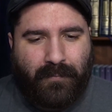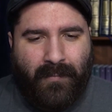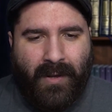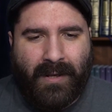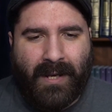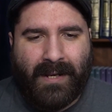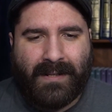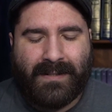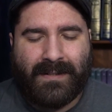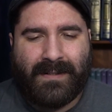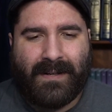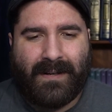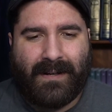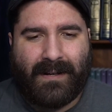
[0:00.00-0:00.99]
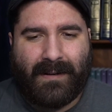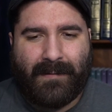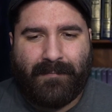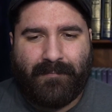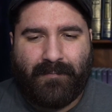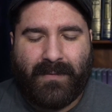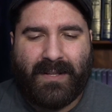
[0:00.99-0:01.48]
and
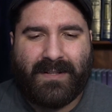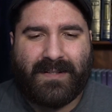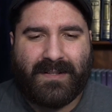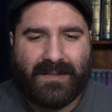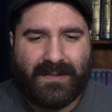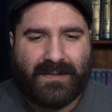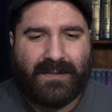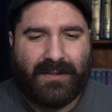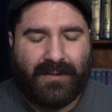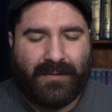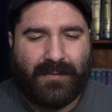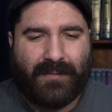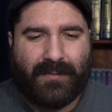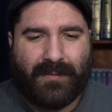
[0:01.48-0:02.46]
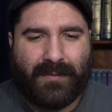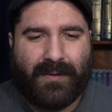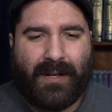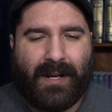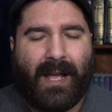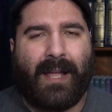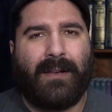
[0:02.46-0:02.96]
this is
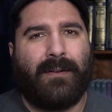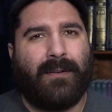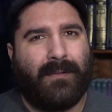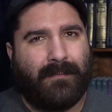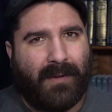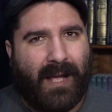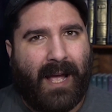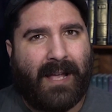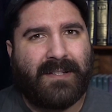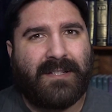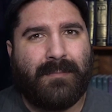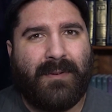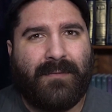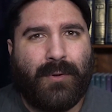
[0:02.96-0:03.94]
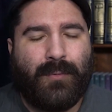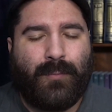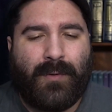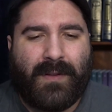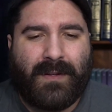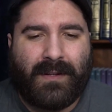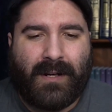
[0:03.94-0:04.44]
again has to be viewed
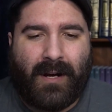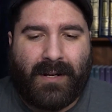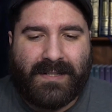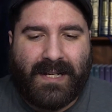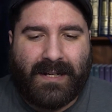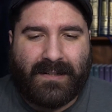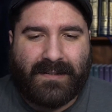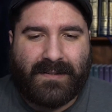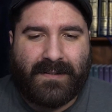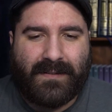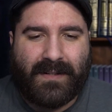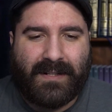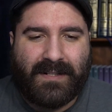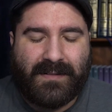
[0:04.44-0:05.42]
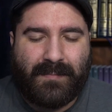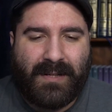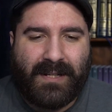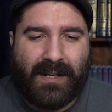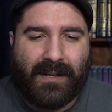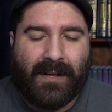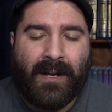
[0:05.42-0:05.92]
within the context that he's
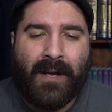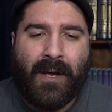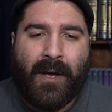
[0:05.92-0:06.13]
speaking,